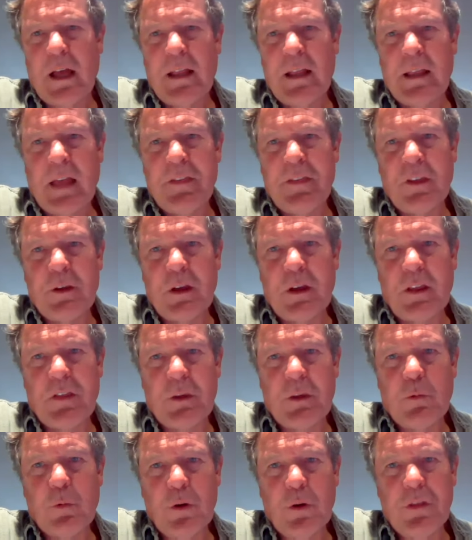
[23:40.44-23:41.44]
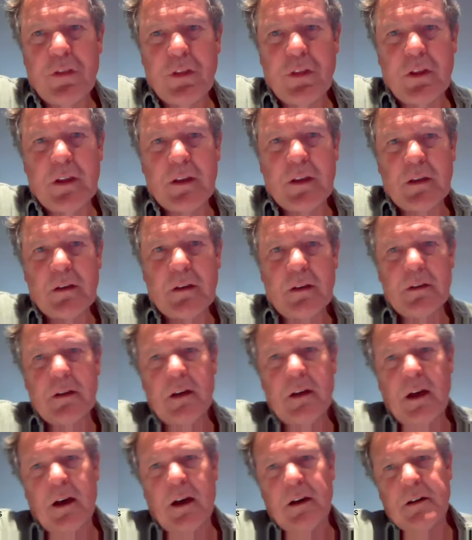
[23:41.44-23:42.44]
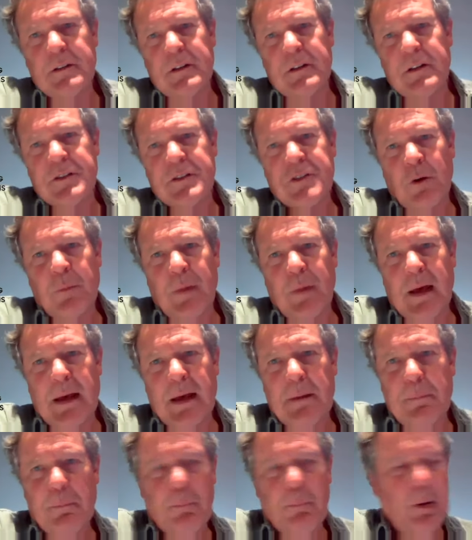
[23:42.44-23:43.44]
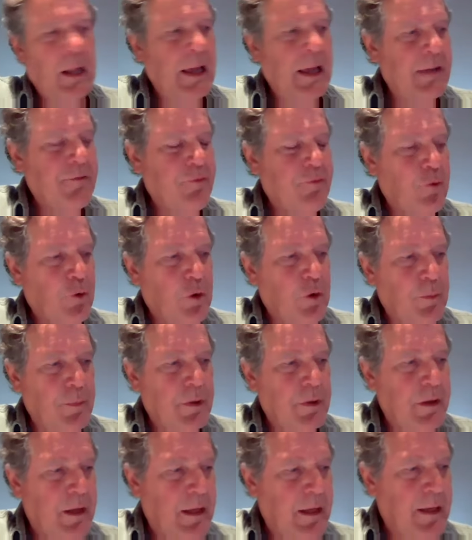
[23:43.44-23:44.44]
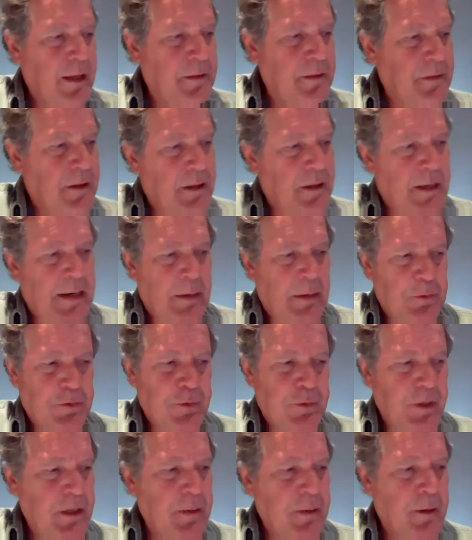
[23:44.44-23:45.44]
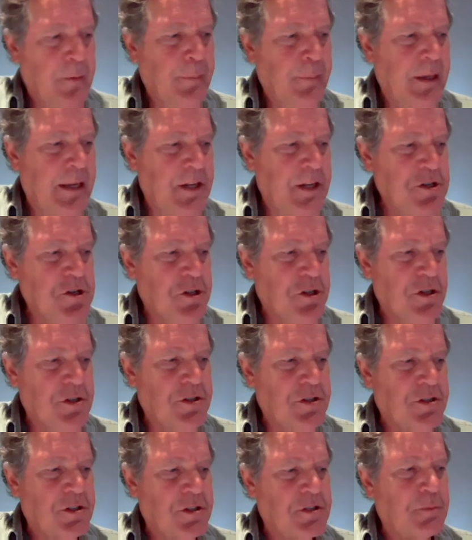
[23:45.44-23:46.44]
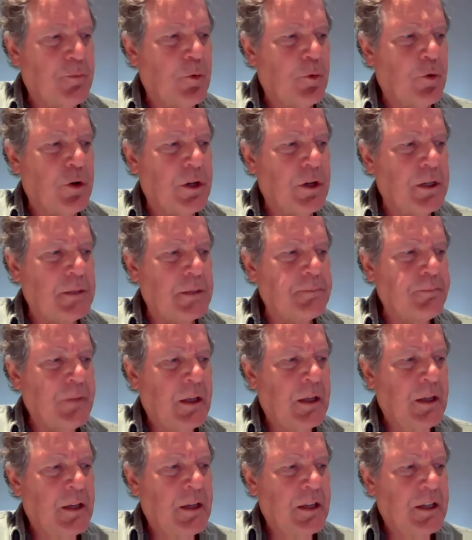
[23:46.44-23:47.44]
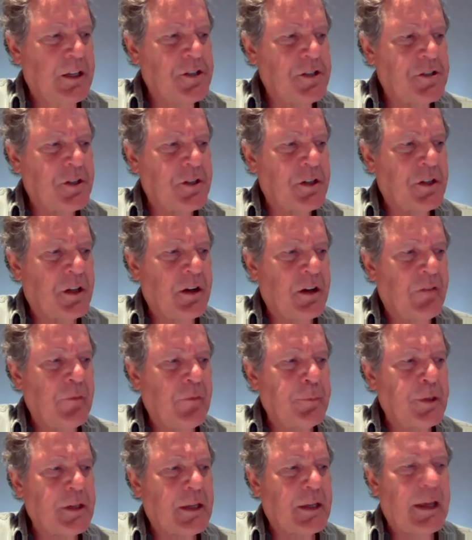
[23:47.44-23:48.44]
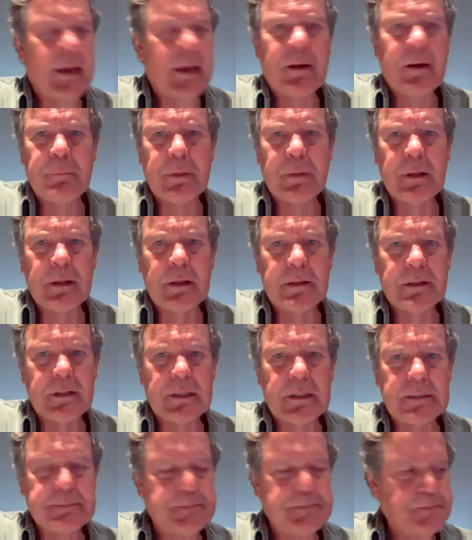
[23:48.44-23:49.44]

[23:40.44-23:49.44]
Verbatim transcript: I think, I think one thing, uh, it's on my platform, and and I was reading about it just this morning, is government accountability.